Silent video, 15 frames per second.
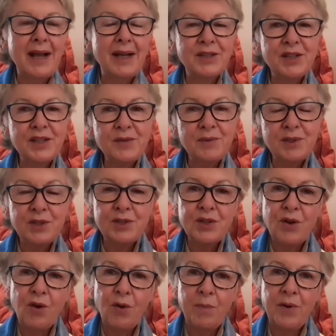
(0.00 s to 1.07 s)
I just wanted to
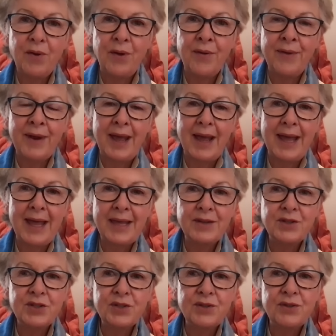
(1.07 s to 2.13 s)
hop on
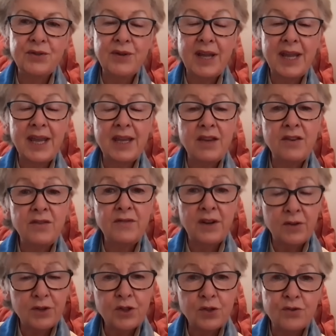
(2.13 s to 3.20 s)
and do a
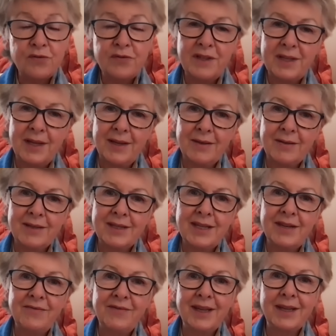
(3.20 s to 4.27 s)
very short video this
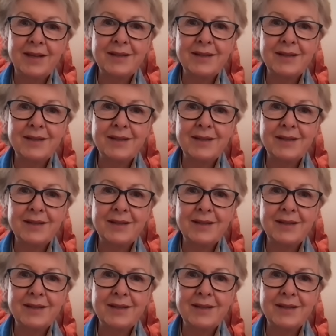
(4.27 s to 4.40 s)
evening.